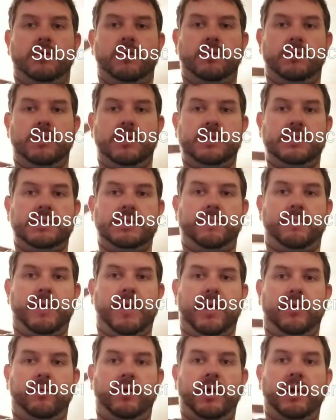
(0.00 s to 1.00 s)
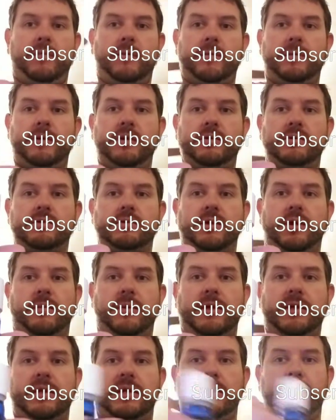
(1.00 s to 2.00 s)
this is the panway I'm going to be using on my
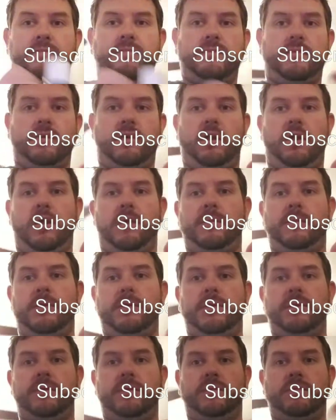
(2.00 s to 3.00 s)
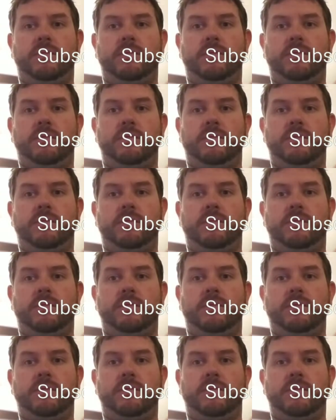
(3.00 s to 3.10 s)
knee. All I'm going to do.